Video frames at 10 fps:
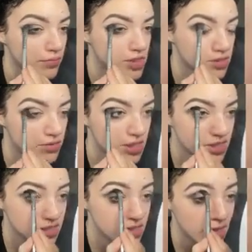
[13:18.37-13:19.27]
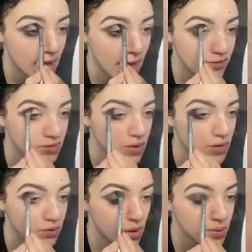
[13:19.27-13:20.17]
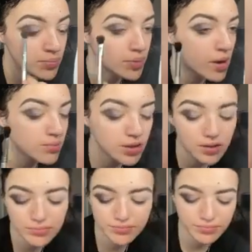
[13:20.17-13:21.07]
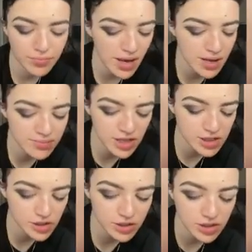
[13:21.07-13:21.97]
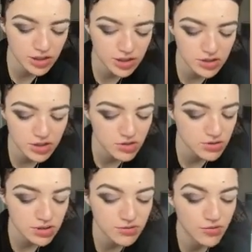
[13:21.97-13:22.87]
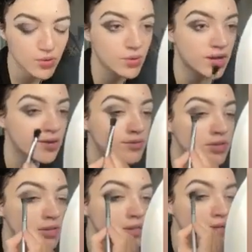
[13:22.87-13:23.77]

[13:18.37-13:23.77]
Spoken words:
So this doesn't have to be a Robert Palmer backup dancer look. You can use this for whatever,